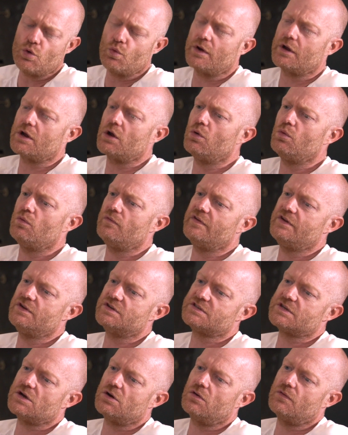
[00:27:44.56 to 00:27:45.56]
want to go within
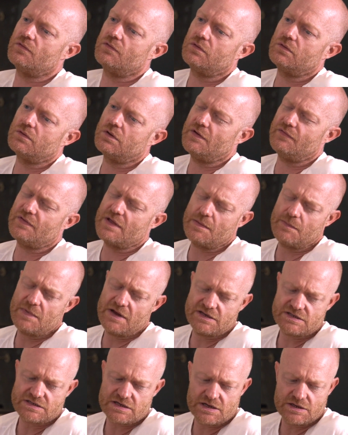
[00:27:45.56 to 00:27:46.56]
yourself, if that
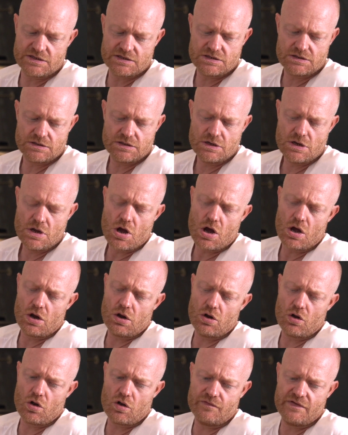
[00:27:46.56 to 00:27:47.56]
makes sense. A
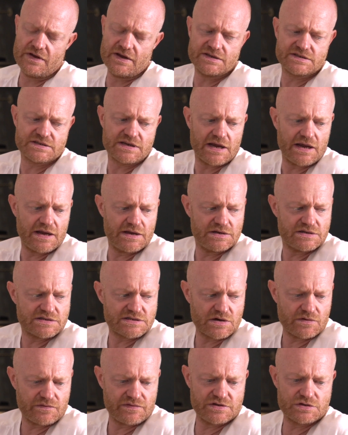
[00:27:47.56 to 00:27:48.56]
lot of it is getting
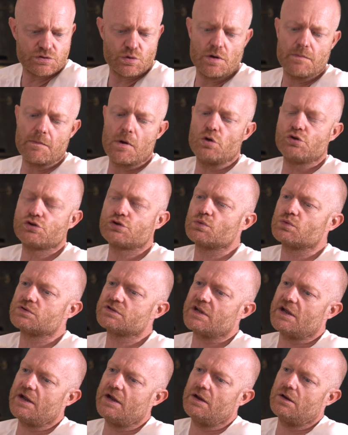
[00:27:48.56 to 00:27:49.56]
yourself into an emotional
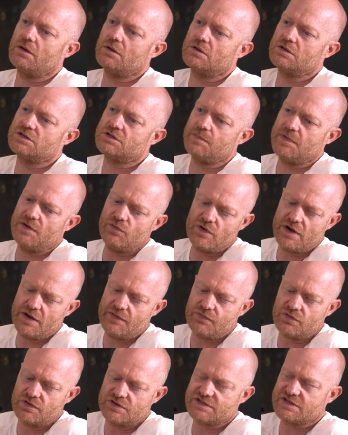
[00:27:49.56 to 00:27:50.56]
state to be ready
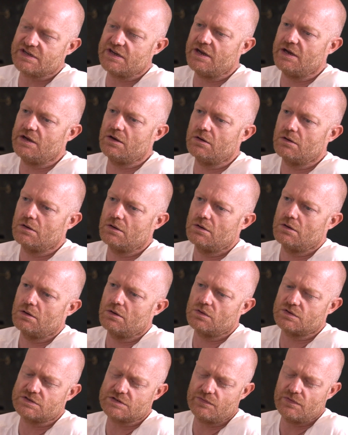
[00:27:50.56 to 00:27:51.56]
for a scene
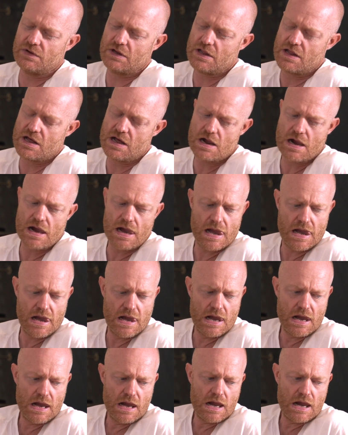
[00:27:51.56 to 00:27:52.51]
or something like that. Yeah.